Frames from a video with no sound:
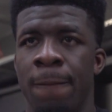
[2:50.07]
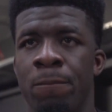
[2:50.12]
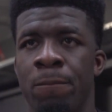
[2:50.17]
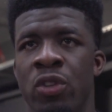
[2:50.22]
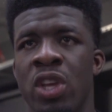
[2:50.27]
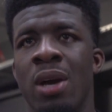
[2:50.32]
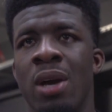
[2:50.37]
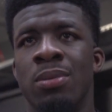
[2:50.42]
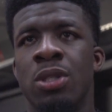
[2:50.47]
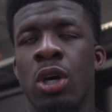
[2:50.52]

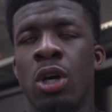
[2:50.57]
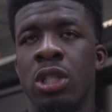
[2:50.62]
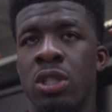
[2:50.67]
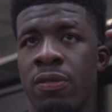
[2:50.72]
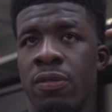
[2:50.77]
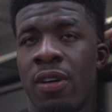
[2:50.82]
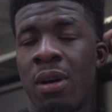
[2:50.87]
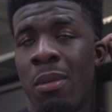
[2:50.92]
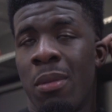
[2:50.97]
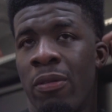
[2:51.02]
Yeah, I'm starting to
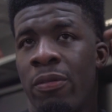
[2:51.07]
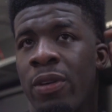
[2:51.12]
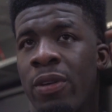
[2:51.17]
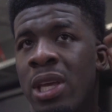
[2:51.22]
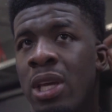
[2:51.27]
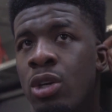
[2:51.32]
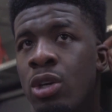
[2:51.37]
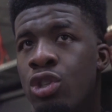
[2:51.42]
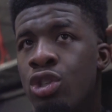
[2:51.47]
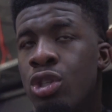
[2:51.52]
find my
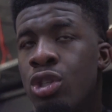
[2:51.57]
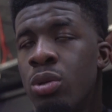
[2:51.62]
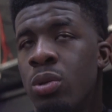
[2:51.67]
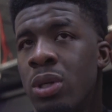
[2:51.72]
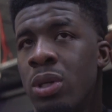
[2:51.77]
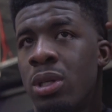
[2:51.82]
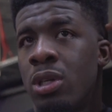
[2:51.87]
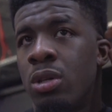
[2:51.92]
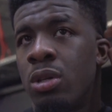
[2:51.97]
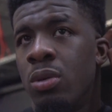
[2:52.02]
feet, because you know
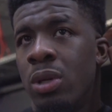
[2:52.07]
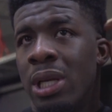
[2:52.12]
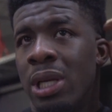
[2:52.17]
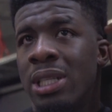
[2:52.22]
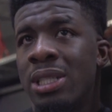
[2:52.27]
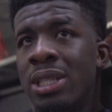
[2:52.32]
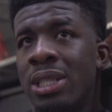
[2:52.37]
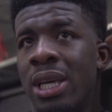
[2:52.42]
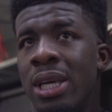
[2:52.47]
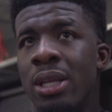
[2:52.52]
what they
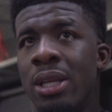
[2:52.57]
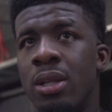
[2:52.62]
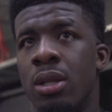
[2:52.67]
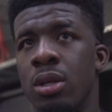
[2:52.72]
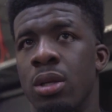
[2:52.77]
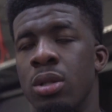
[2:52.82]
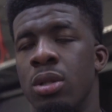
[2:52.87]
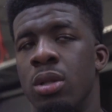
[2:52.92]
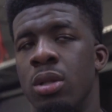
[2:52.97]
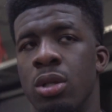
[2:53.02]
say:
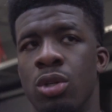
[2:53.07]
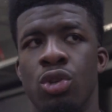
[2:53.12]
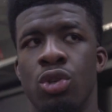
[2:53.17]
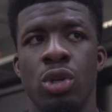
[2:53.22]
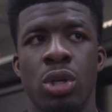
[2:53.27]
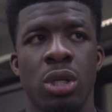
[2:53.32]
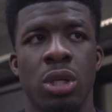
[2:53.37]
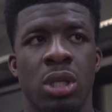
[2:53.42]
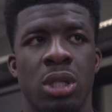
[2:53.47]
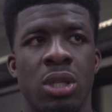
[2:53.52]
the
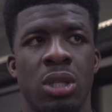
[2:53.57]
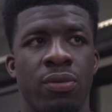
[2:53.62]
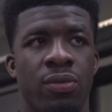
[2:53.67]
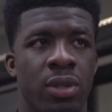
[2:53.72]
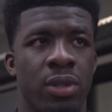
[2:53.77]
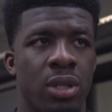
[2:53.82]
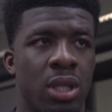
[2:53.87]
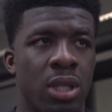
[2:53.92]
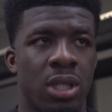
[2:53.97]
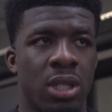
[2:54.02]
juniors is
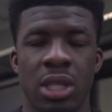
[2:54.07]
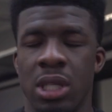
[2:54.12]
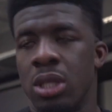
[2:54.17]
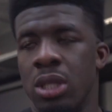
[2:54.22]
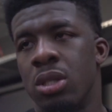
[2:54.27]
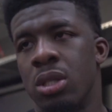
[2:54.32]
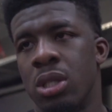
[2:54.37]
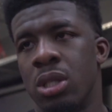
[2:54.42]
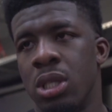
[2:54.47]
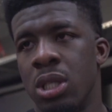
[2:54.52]
different to the
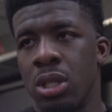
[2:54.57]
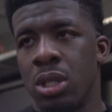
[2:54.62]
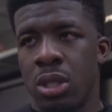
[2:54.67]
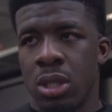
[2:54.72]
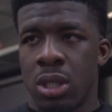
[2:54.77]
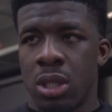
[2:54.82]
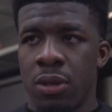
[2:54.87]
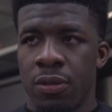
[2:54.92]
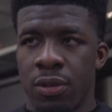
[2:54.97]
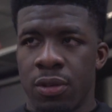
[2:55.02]
seniors
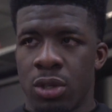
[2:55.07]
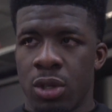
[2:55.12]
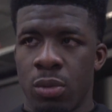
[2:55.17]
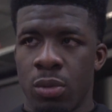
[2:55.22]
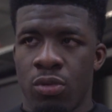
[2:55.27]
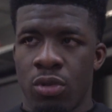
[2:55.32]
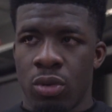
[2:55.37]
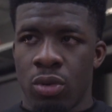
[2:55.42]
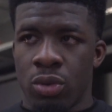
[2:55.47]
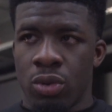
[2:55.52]
is different to the
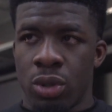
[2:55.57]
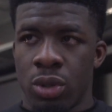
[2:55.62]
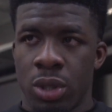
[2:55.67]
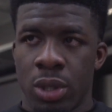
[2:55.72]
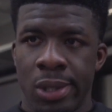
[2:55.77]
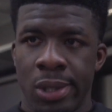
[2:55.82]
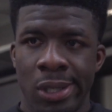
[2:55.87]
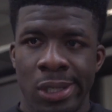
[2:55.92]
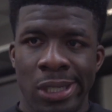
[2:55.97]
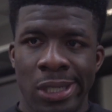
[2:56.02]
pros.
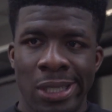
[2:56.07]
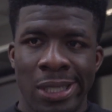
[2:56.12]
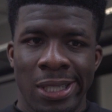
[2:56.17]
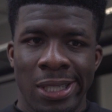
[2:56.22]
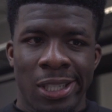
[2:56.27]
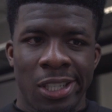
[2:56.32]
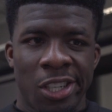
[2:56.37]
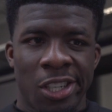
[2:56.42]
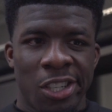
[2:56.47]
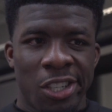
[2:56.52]

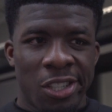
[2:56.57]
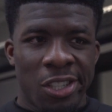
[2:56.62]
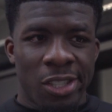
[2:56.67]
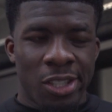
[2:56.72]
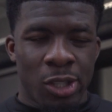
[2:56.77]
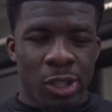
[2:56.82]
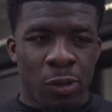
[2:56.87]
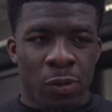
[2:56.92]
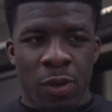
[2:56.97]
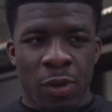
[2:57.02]

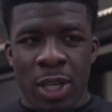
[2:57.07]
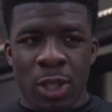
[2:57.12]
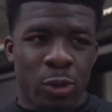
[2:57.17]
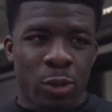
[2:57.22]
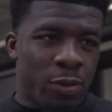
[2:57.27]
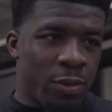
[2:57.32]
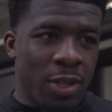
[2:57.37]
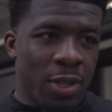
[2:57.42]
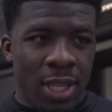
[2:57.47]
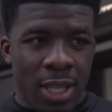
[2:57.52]
You find your
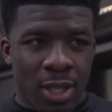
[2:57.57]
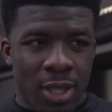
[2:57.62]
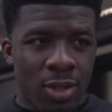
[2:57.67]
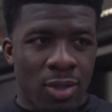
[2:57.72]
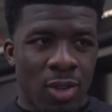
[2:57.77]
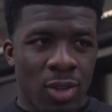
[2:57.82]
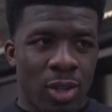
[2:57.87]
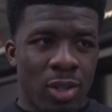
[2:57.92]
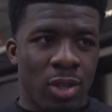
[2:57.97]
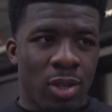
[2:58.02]
feet in the
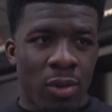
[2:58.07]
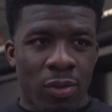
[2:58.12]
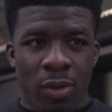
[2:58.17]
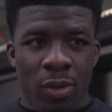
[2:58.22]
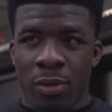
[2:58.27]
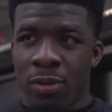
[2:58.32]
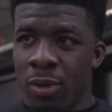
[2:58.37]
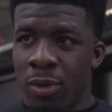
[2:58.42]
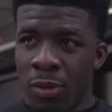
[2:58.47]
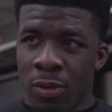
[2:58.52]
juniors after
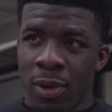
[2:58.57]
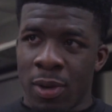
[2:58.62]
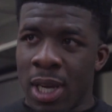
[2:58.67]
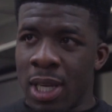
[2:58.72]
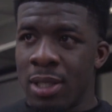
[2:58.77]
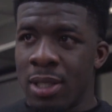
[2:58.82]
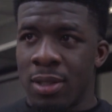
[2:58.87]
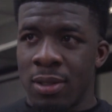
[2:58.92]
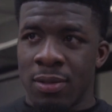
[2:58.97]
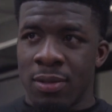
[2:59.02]
a few
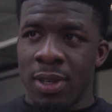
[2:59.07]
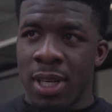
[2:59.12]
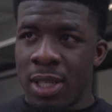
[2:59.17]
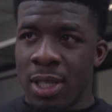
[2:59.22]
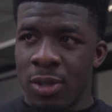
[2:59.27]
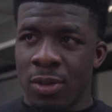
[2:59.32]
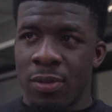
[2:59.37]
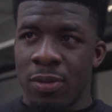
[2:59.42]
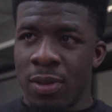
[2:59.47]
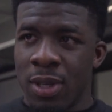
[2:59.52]
fights. You
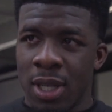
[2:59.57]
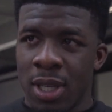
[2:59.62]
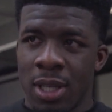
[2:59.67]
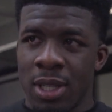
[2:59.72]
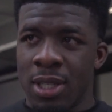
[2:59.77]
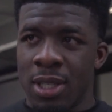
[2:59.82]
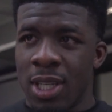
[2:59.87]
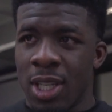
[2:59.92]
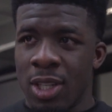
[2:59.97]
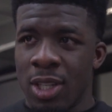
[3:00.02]
find your feet in the
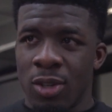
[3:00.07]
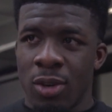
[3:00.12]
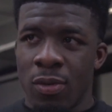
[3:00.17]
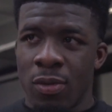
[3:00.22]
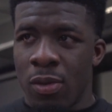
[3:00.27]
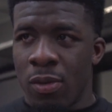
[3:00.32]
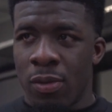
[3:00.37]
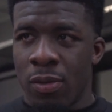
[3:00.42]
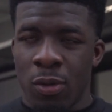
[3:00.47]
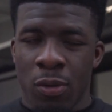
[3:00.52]
seniors
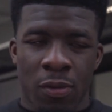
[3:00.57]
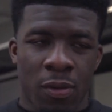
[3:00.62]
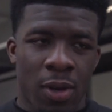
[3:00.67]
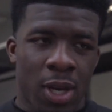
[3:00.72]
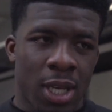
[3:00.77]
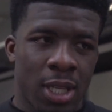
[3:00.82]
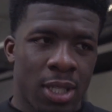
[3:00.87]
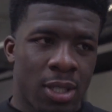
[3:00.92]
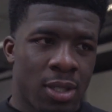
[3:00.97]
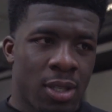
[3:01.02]
after a few
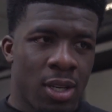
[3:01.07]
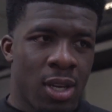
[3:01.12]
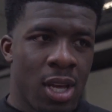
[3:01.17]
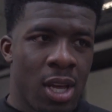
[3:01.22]
fights.